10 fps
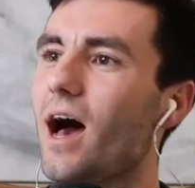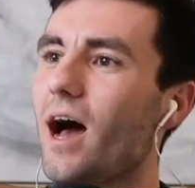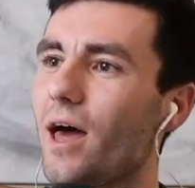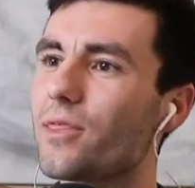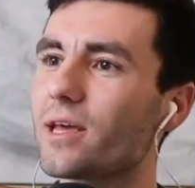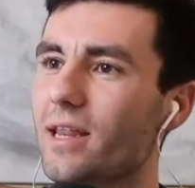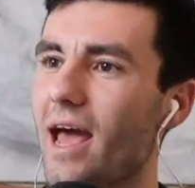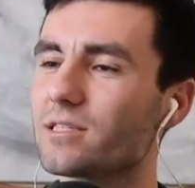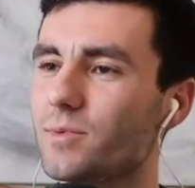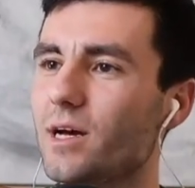I think it
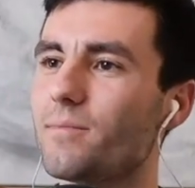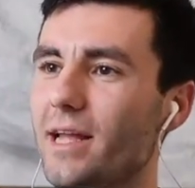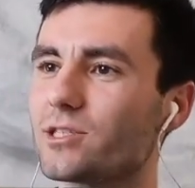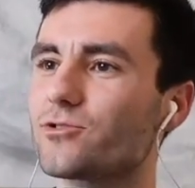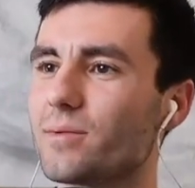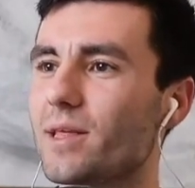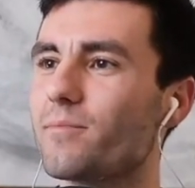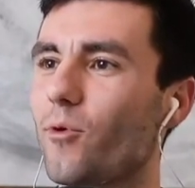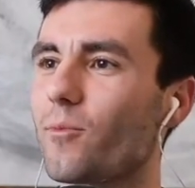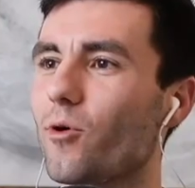has become mainstream that
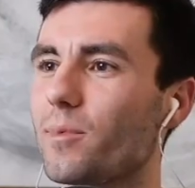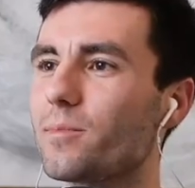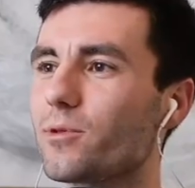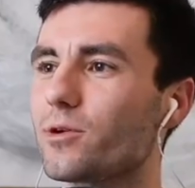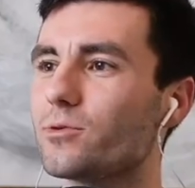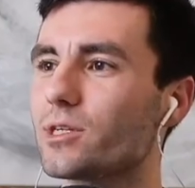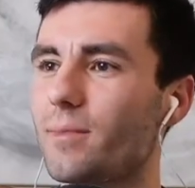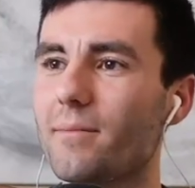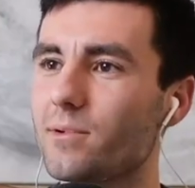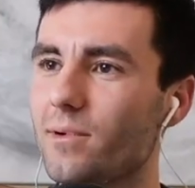more and more people are using
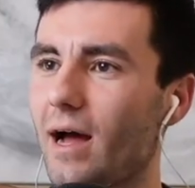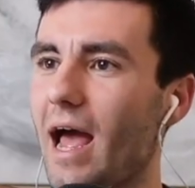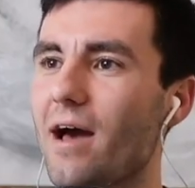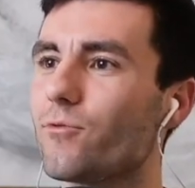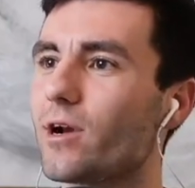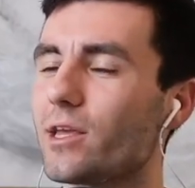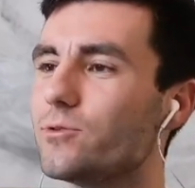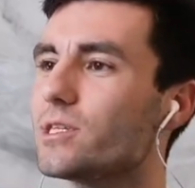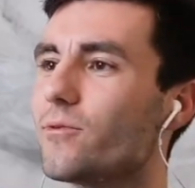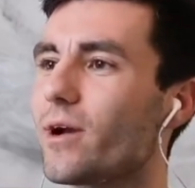them. I have one. I
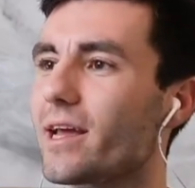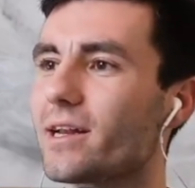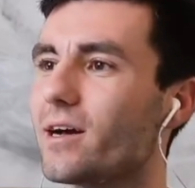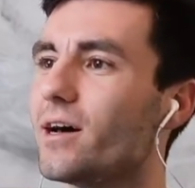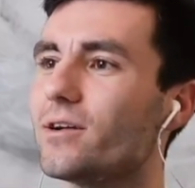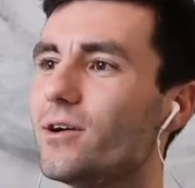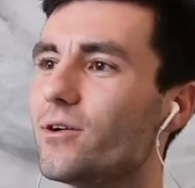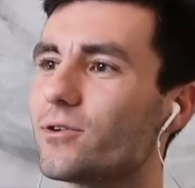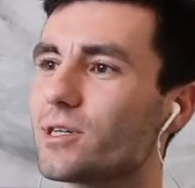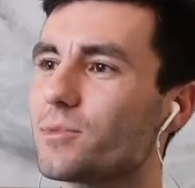use it when I get a cut
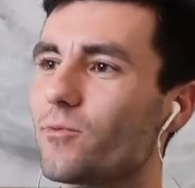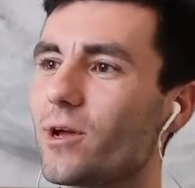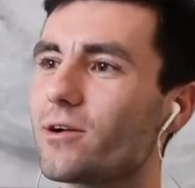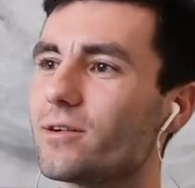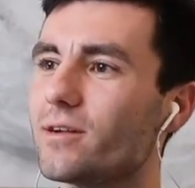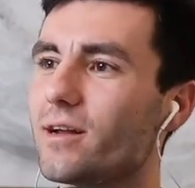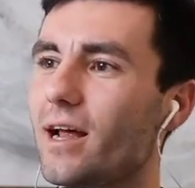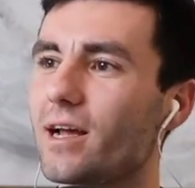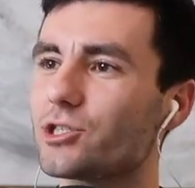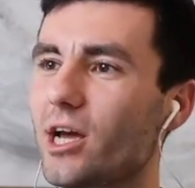or something weird, and
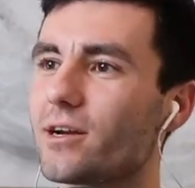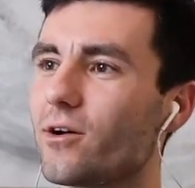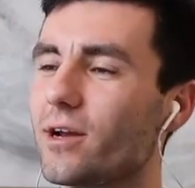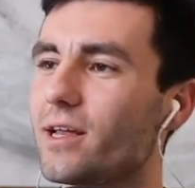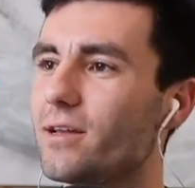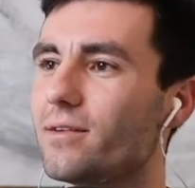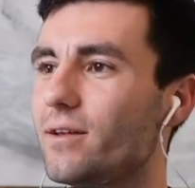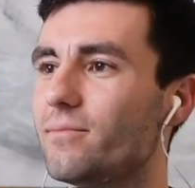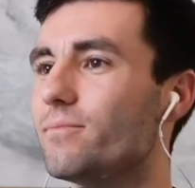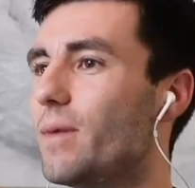I shine it on it, and
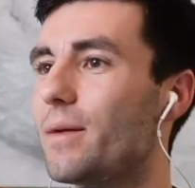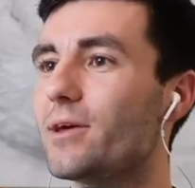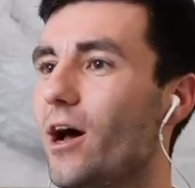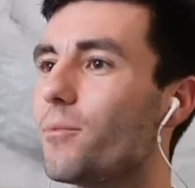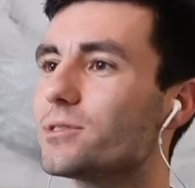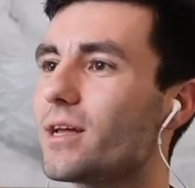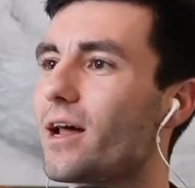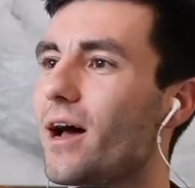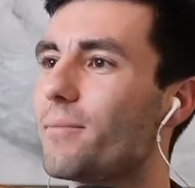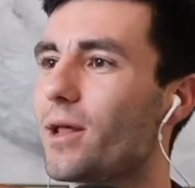maybe it helps.
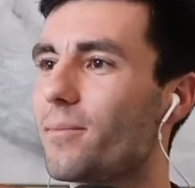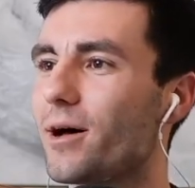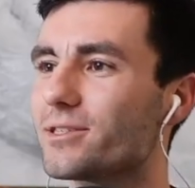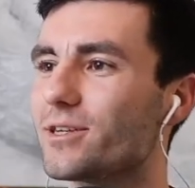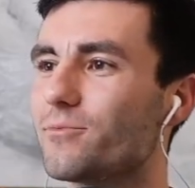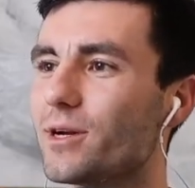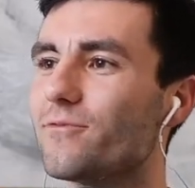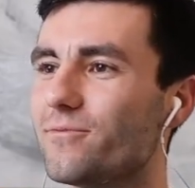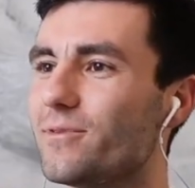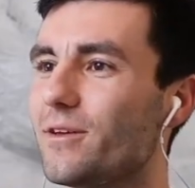I'm not positive, but
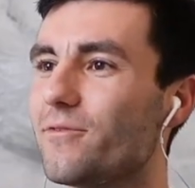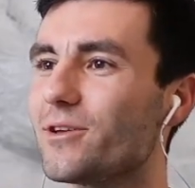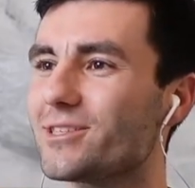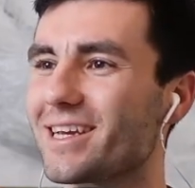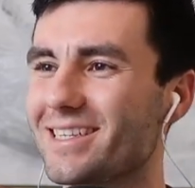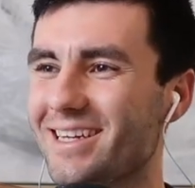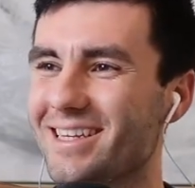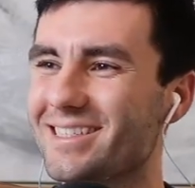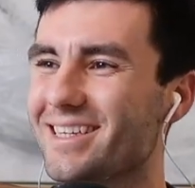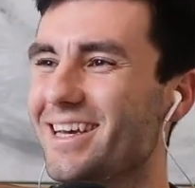it feels like it
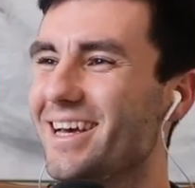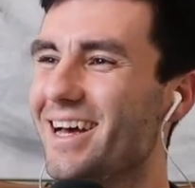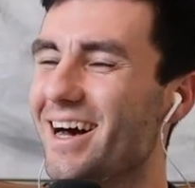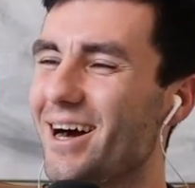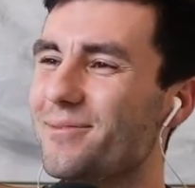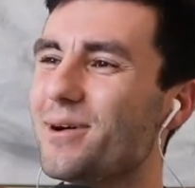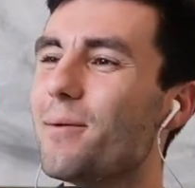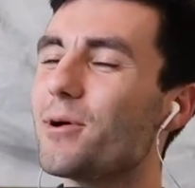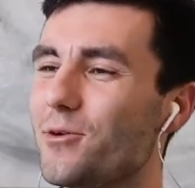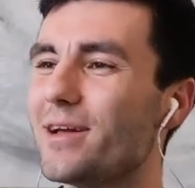does.
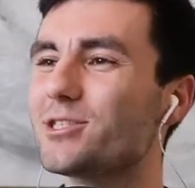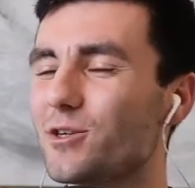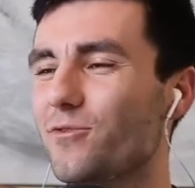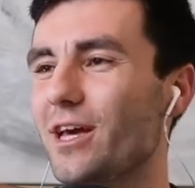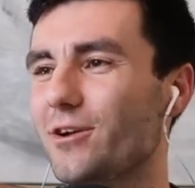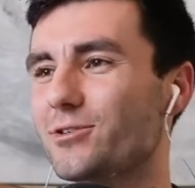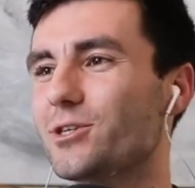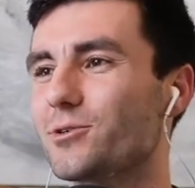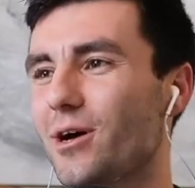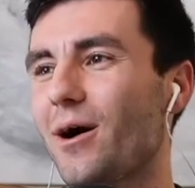But you mentioned flicker
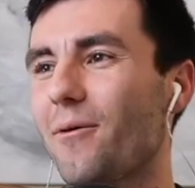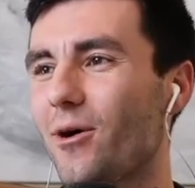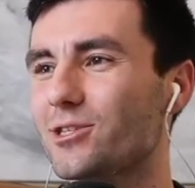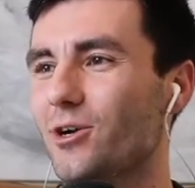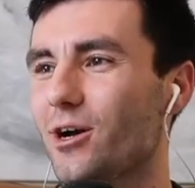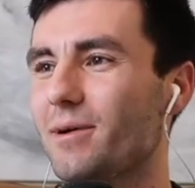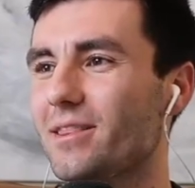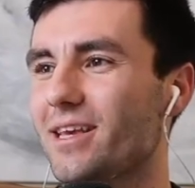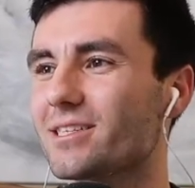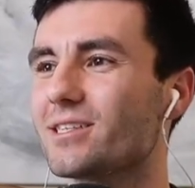too, so I wanted to talk
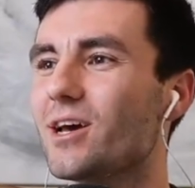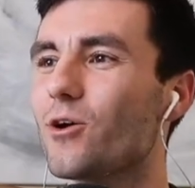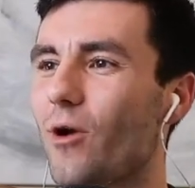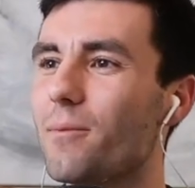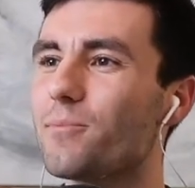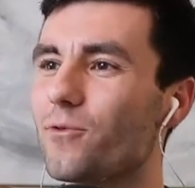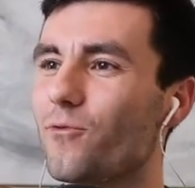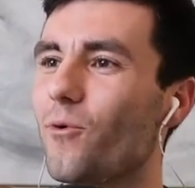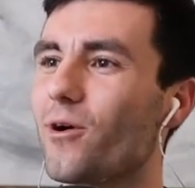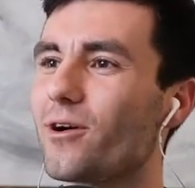about this. Right
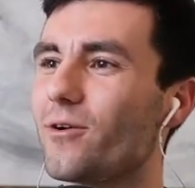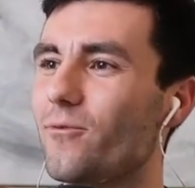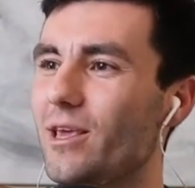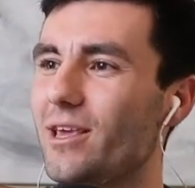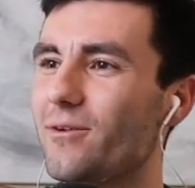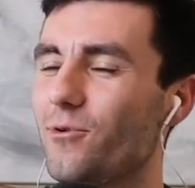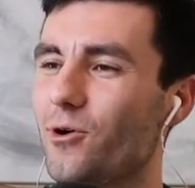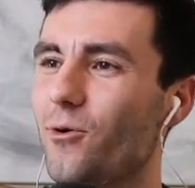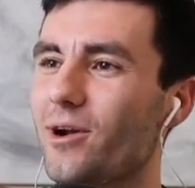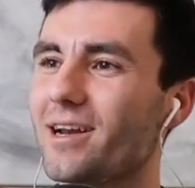before we
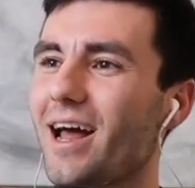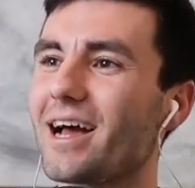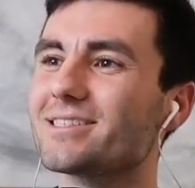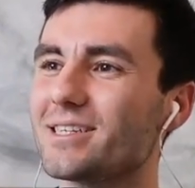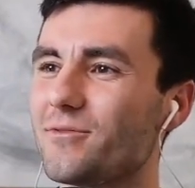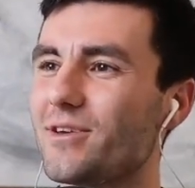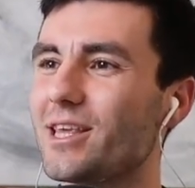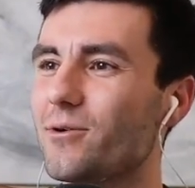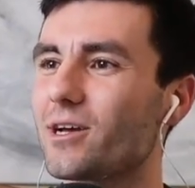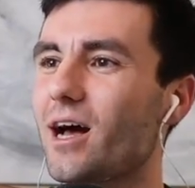recorded, I sent a
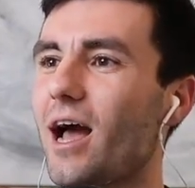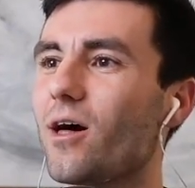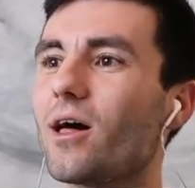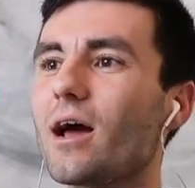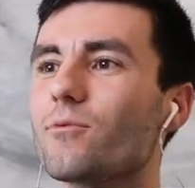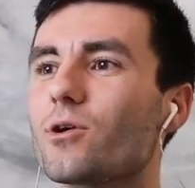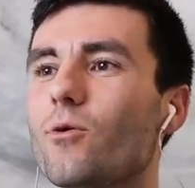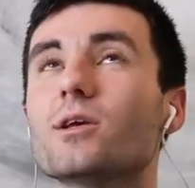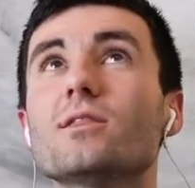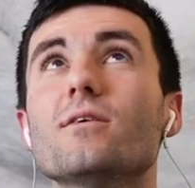video to Kyle. I
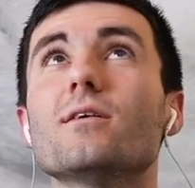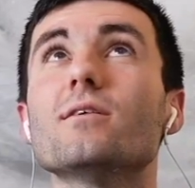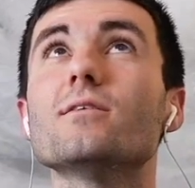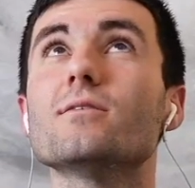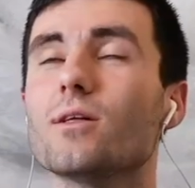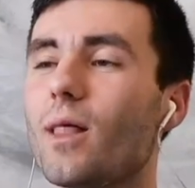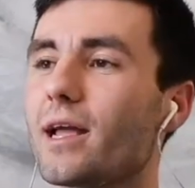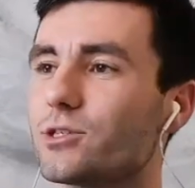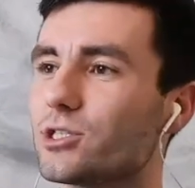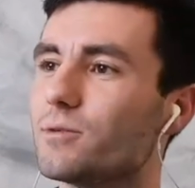recorded the the
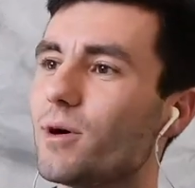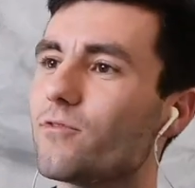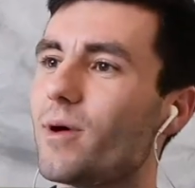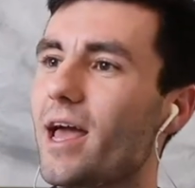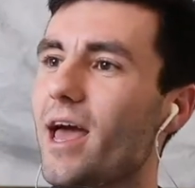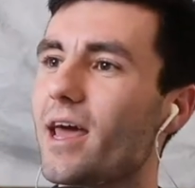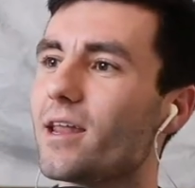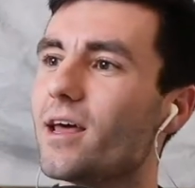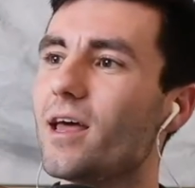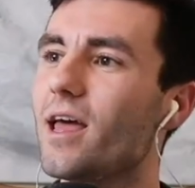light just above my head.
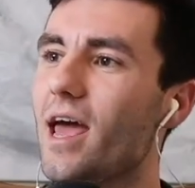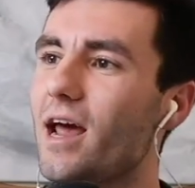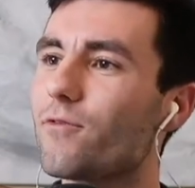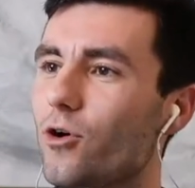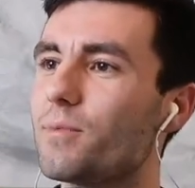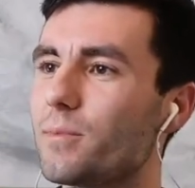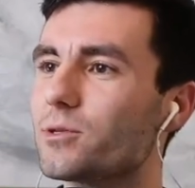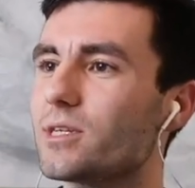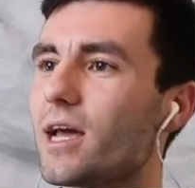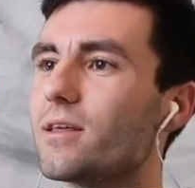And I've heard people
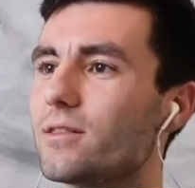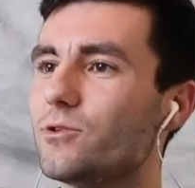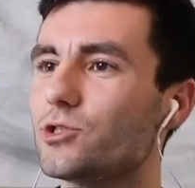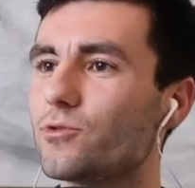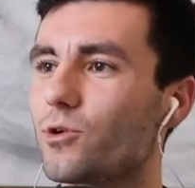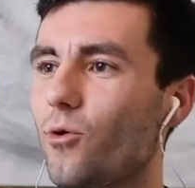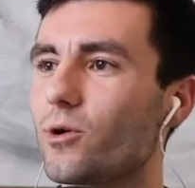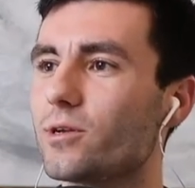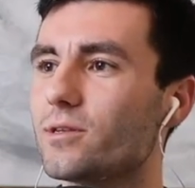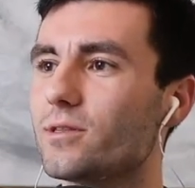say you should
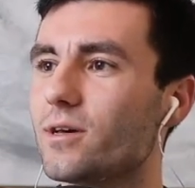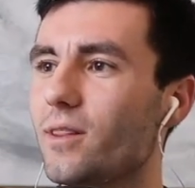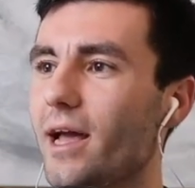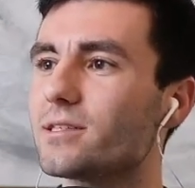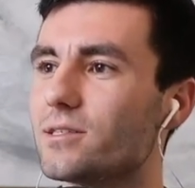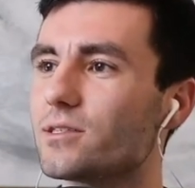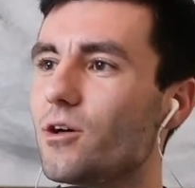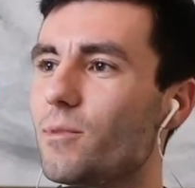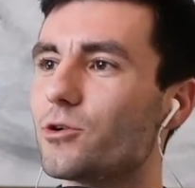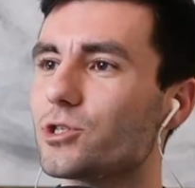record the lights in slow
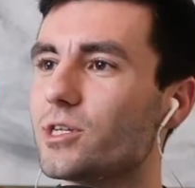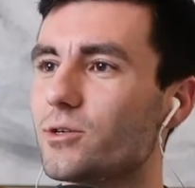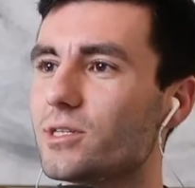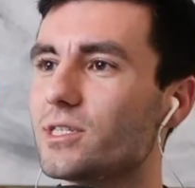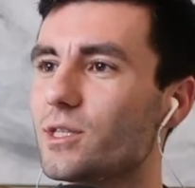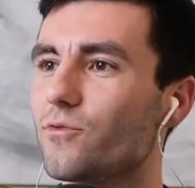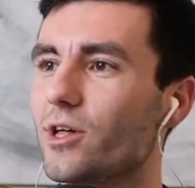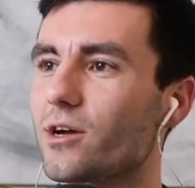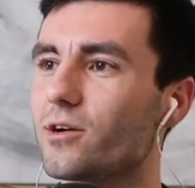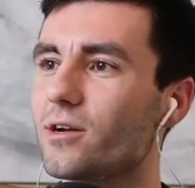motion and you can see the
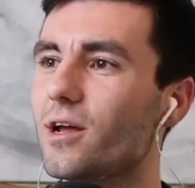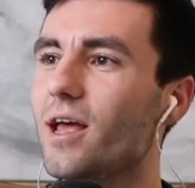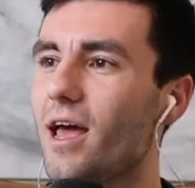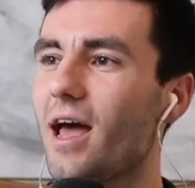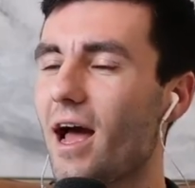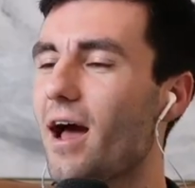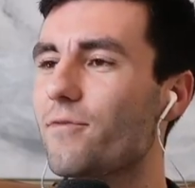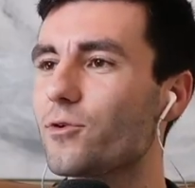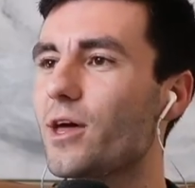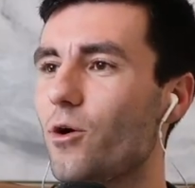flicker. I've
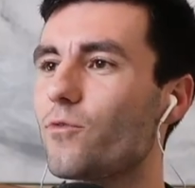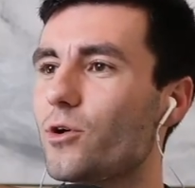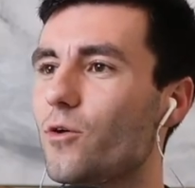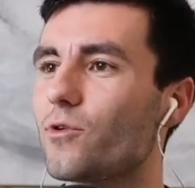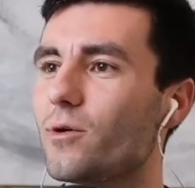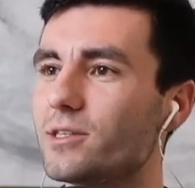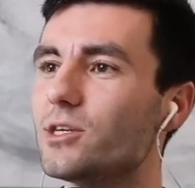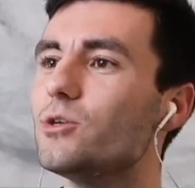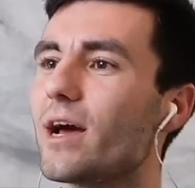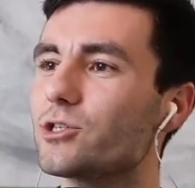heard that over and over.
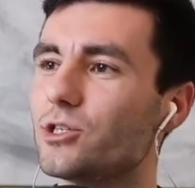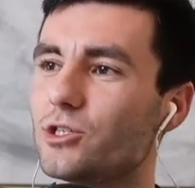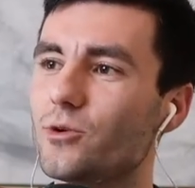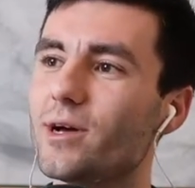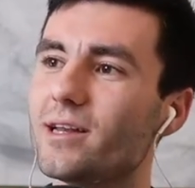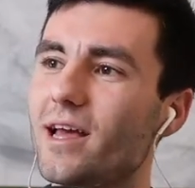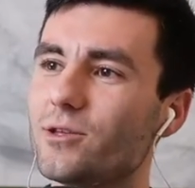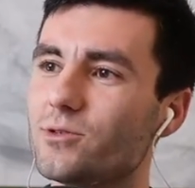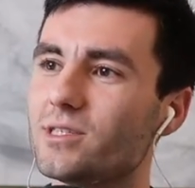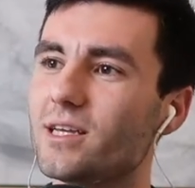Until you actually do it and you see